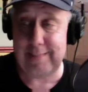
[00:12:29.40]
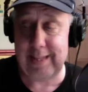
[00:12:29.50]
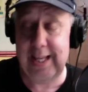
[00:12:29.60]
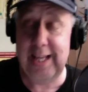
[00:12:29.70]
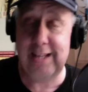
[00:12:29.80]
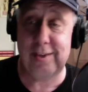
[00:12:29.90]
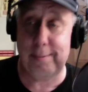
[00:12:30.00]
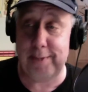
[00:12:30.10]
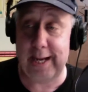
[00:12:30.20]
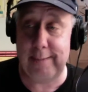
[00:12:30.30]
it
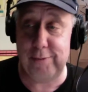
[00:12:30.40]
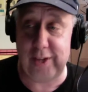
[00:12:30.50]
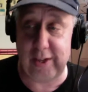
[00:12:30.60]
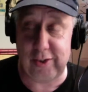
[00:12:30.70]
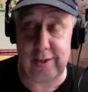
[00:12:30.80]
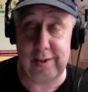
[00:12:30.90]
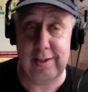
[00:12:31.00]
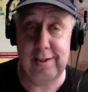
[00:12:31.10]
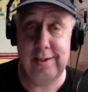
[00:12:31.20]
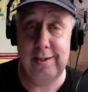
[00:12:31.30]
sometimes doesn't
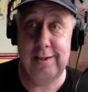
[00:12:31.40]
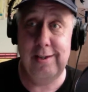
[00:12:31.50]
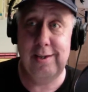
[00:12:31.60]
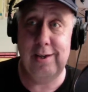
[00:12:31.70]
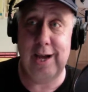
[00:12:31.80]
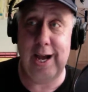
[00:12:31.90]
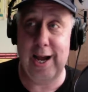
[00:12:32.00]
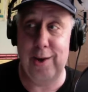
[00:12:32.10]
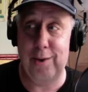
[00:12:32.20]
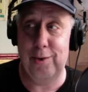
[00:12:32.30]

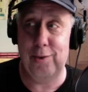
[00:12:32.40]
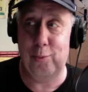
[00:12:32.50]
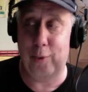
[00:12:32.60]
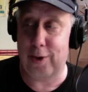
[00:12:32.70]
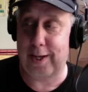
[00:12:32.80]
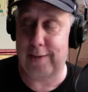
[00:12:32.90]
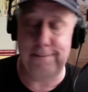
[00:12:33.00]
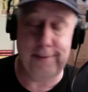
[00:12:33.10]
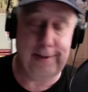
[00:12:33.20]
work if